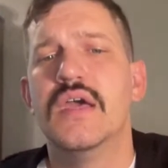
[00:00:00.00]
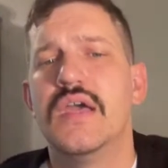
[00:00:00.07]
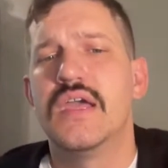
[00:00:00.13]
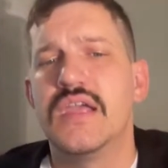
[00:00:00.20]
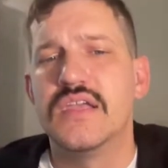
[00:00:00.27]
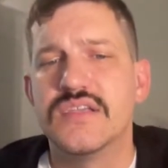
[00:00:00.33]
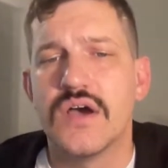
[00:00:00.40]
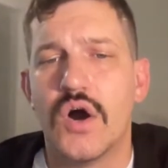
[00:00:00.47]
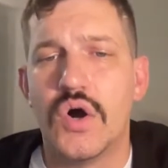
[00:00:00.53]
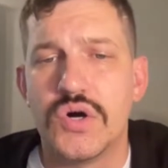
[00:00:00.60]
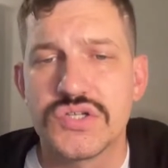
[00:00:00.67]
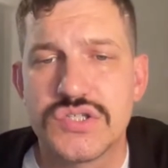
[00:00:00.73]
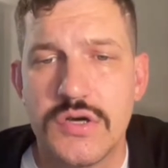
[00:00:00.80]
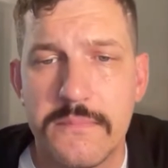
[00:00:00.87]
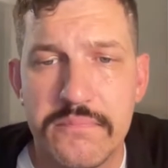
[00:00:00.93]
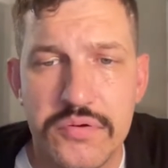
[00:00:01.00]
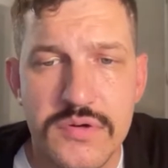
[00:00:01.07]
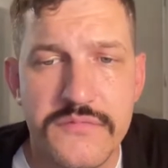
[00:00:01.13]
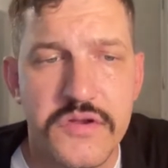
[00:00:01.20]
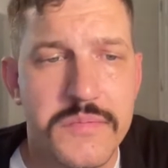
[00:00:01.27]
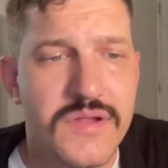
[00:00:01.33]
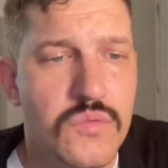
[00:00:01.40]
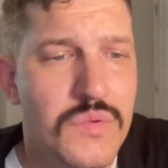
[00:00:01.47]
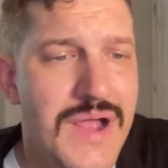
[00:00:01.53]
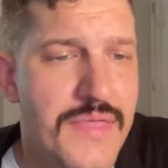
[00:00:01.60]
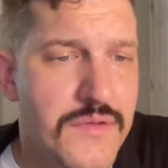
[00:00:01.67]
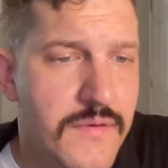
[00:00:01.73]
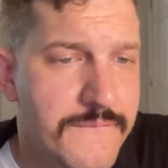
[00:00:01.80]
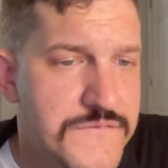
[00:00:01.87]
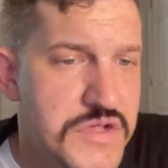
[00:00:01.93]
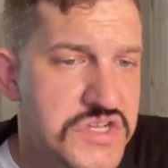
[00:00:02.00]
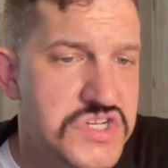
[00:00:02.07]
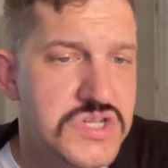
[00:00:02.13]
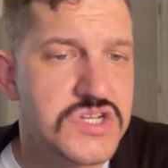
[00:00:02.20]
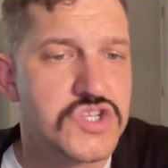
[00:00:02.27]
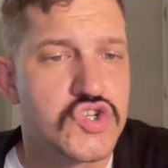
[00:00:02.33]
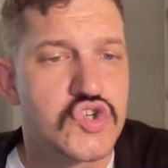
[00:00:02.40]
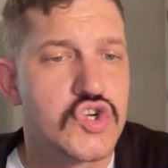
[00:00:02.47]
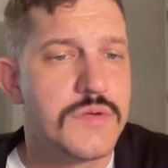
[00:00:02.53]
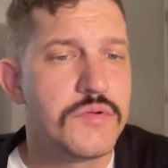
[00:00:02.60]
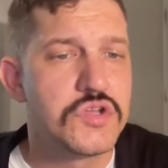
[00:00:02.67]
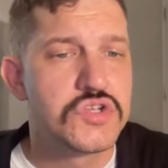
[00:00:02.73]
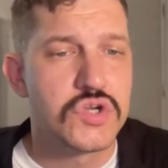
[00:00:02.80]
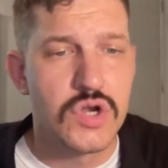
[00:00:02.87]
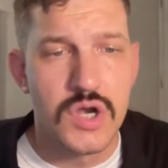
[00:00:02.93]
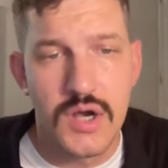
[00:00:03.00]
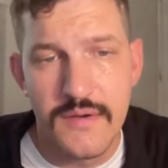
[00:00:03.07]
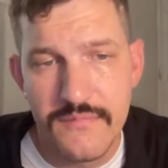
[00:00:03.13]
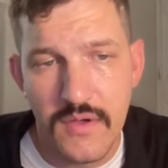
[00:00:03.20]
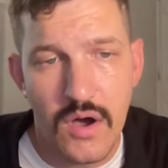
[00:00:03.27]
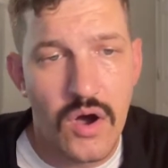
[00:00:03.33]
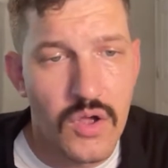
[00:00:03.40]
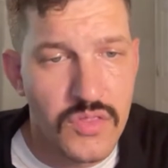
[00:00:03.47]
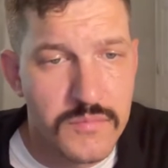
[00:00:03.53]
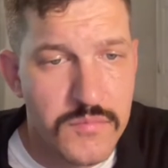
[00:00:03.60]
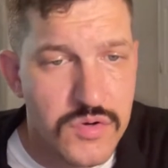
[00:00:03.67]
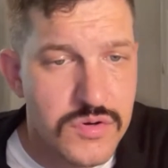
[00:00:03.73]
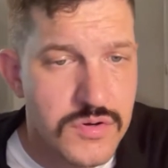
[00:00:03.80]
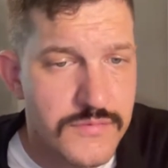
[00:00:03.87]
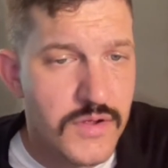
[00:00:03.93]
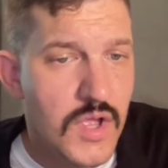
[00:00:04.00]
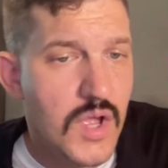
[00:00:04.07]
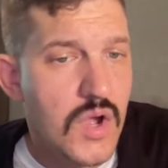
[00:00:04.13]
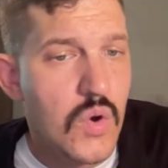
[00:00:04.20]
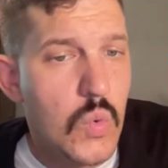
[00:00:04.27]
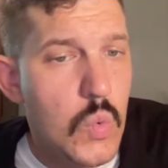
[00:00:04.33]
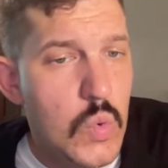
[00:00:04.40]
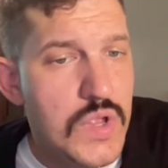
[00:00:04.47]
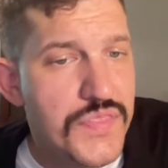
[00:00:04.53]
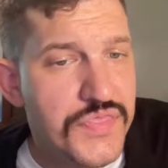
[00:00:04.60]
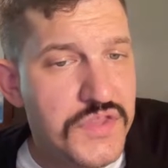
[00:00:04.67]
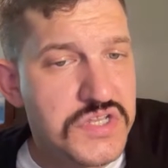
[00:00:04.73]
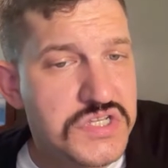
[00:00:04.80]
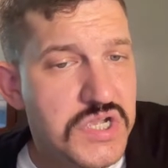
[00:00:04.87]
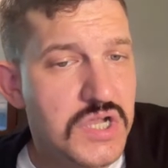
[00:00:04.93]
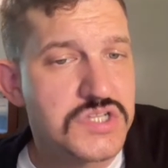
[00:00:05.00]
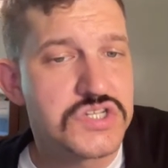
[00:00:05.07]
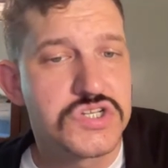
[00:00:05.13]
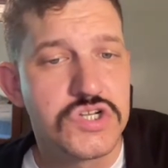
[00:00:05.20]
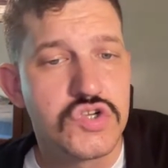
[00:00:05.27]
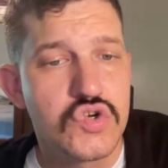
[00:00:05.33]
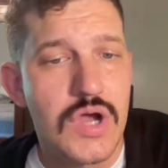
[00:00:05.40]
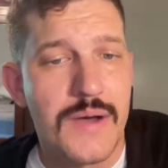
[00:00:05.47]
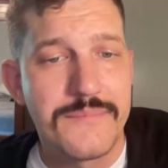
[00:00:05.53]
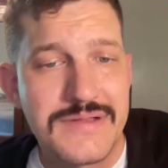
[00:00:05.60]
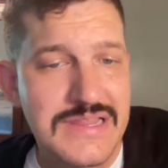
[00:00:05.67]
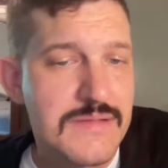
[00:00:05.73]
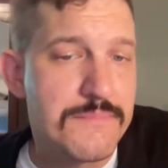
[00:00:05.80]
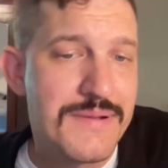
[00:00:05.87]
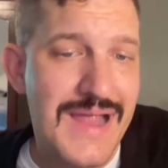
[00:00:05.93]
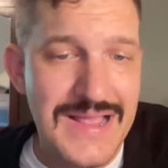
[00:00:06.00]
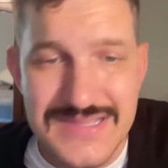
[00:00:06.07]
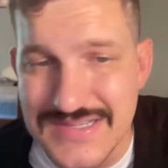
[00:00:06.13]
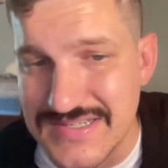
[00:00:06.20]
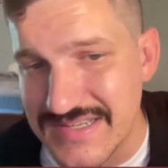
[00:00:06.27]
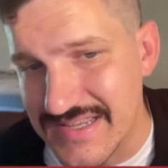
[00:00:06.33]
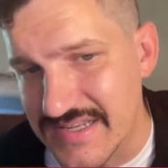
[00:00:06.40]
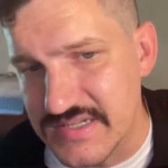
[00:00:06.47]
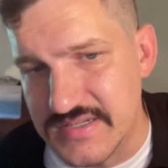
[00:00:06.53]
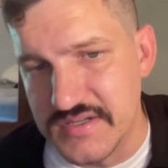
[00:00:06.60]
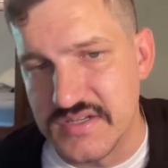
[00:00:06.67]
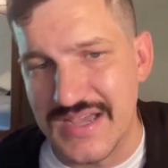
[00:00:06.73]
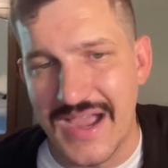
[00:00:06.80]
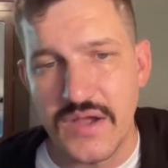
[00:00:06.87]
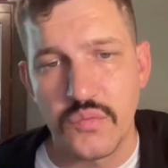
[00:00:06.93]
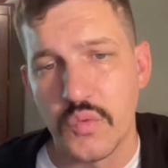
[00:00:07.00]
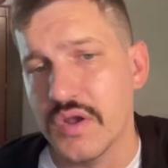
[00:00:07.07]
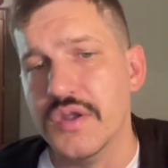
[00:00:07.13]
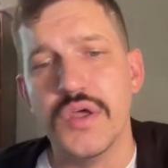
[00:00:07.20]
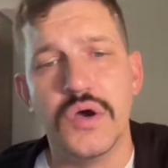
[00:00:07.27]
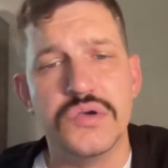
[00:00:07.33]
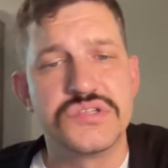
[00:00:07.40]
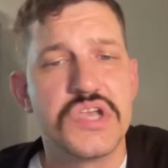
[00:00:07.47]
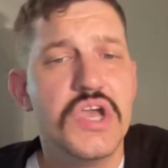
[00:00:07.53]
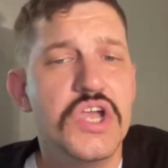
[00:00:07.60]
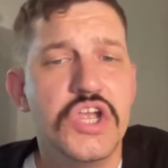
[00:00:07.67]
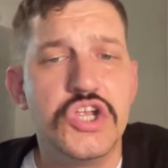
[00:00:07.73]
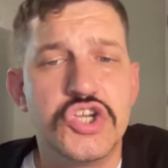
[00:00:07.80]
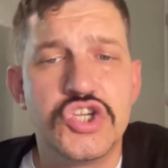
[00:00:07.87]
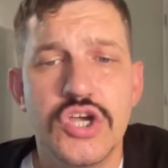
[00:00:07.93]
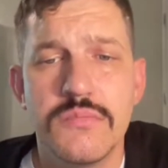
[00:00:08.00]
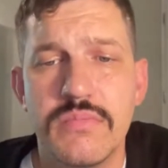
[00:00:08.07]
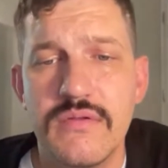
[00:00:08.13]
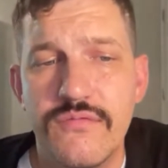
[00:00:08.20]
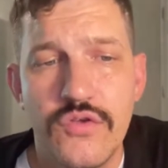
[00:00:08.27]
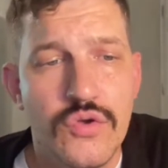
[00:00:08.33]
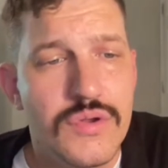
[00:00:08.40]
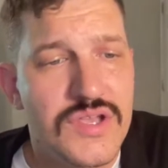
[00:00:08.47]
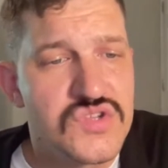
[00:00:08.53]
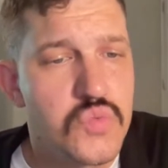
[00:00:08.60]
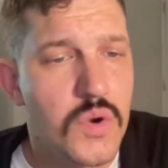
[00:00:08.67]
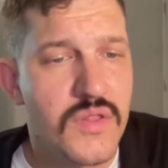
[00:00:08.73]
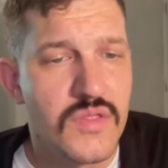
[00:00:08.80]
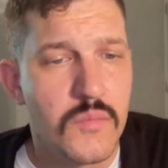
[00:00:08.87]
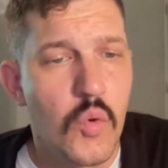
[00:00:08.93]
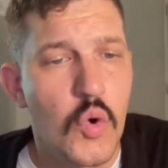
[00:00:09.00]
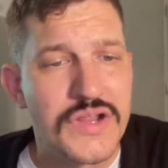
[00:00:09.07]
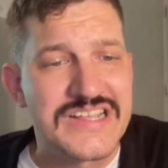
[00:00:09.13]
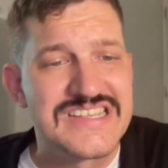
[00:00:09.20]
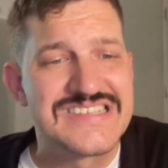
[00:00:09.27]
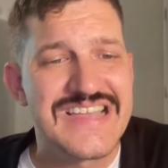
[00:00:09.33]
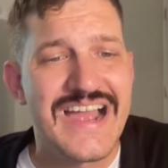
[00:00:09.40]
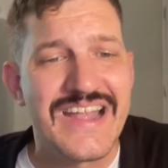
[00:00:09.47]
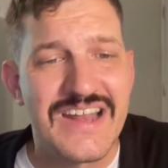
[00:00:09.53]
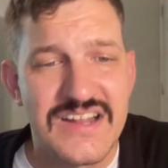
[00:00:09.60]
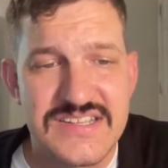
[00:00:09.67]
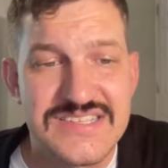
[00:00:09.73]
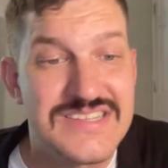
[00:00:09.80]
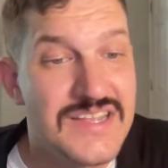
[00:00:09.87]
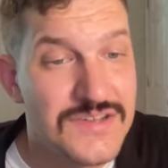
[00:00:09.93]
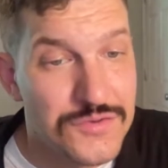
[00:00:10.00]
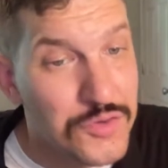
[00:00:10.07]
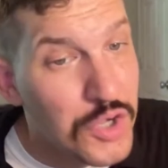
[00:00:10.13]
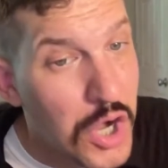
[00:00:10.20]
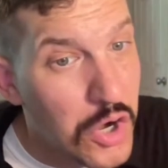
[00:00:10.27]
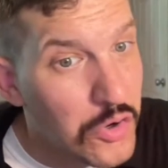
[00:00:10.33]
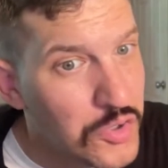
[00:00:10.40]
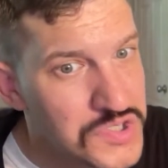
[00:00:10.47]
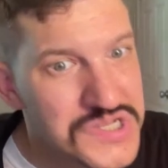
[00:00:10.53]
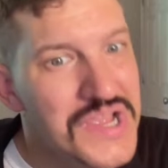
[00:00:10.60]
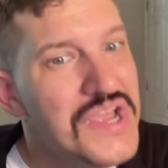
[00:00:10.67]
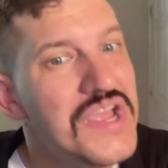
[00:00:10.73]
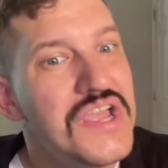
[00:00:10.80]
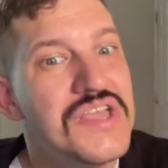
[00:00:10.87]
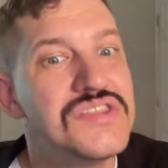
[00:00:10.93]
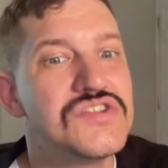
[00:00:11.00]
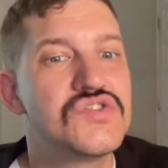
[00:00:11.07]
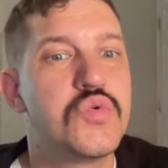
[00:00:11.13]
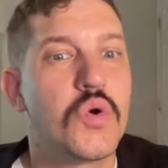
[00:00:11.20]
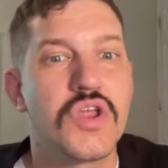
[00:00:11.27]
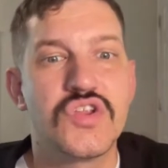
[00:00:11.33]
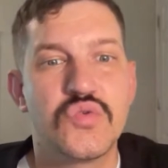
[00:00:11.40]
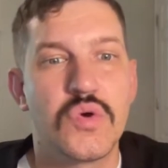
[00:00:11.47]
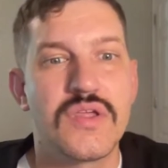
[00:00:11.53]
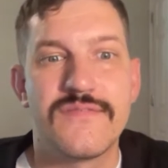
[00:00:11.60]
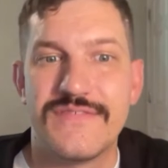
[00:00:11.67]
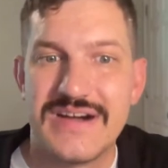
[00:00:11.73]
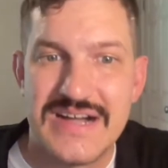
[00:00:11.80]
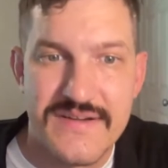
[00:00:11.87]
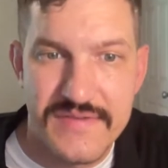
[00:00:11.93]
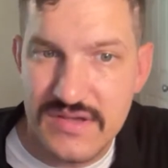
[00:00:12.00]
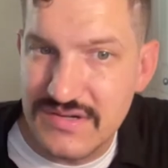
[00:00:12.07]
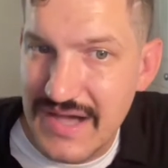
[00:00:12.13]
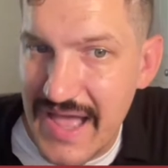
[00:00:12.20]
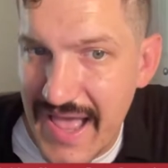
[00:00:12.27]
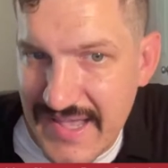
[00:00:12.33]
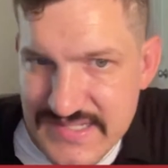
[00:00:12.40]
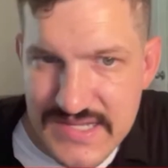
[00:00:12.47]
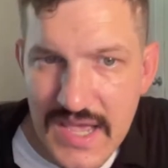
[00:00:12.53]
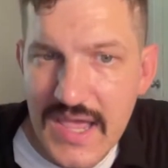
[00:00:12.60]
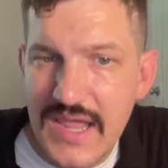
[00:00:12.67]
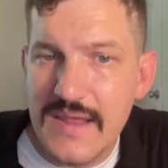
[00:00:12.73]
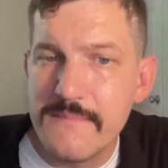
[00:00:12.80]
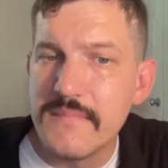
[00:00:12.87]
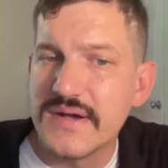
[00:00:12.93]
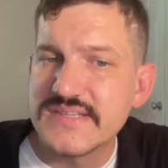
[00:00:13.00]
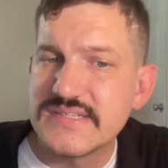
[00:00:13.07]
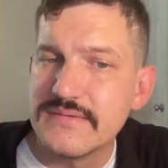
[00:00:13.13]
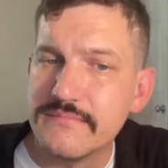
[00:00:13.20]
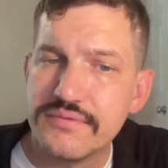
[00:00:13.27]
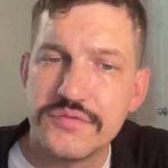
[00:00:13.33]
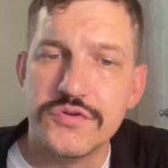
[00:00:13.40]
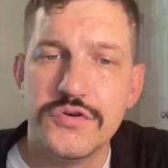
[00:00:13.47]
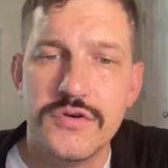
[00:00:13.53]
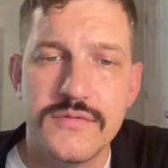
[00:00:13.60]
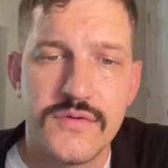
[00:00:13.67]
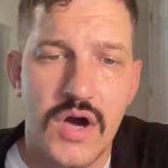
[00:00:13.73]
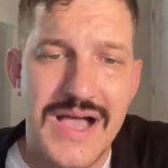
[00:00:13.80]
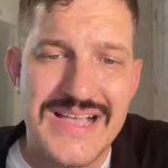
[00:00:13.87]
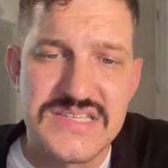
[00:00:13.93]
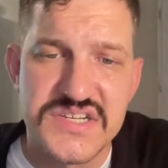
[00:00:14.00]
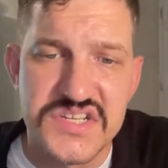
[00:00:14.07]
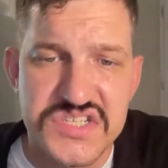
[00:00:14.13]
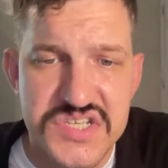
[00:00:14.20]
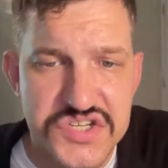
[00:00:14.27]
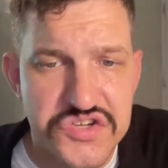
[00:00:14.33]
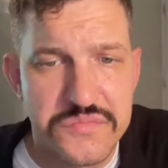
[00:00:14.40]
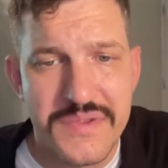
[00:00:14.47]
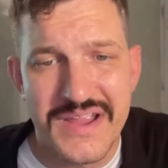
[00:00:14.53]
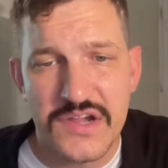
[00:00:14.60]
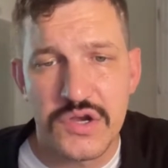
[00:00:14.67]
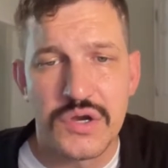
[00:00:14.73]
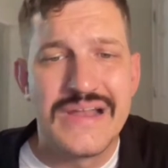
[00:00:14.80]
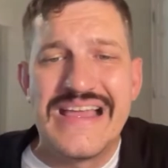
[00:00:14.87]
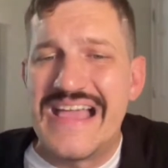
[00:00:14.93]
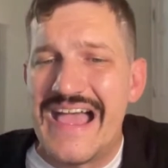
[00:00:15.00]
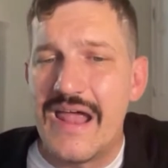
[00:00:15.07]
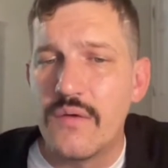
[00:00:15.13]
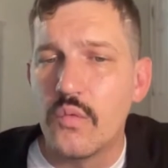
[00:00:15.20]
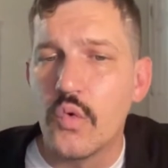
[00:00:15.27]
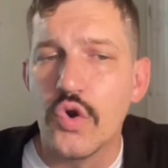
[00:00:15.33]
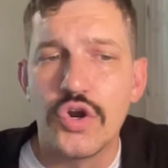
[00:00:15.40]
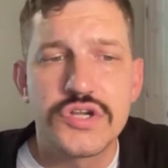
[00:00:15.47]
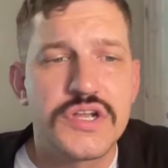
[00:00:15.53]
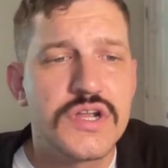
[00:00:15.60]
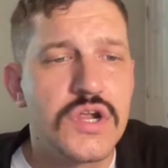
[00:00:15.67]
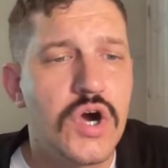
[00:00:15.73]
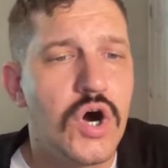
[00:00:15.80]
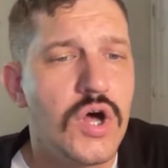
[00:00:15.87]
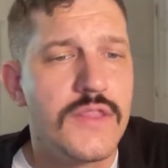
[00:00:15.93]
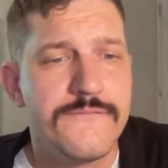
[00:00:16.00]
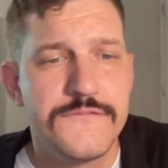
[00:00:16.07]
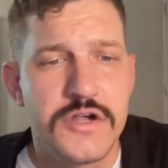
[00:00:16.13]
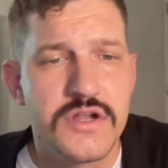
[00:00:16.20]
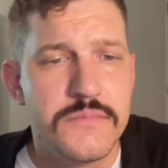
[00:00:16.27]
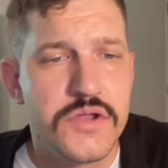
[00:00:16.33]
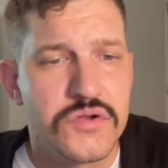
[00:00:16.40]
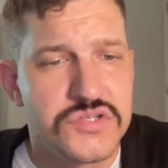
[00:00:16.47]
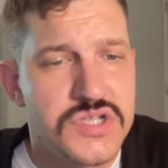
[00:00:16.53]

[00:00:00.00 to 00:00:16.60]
He's also proven to be a rather efficient distributor on the move, with the touch to drop deep passes into tight windows. He should be viewed as one of the more exciting signal callers in the 2025 class. He must improve as a decision maker and working on the fundamentals,